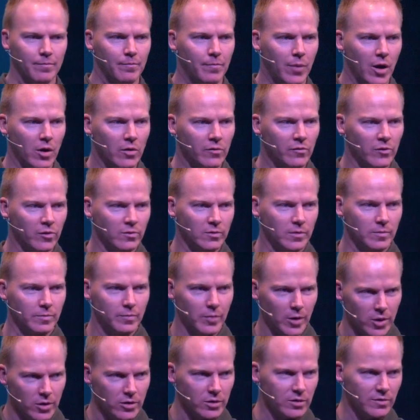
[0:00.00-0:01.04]

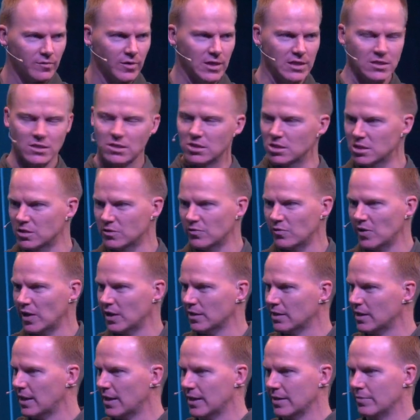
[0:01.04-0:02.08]
both of us just
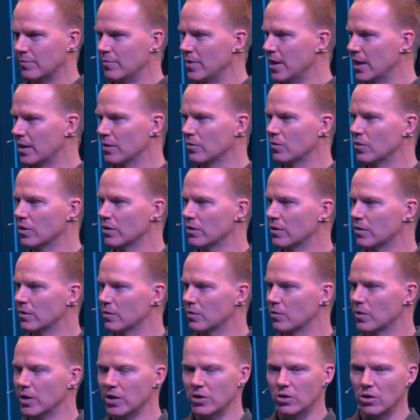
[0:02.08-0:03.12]
felt like, man,
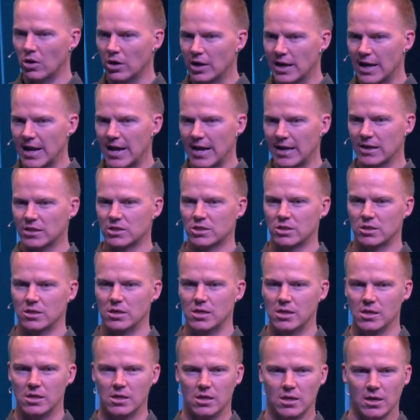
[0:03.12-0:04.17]
we're not
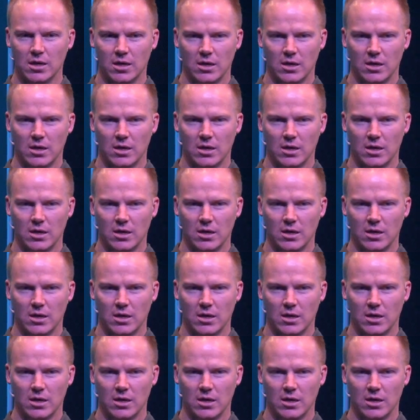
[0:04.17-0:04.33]
actually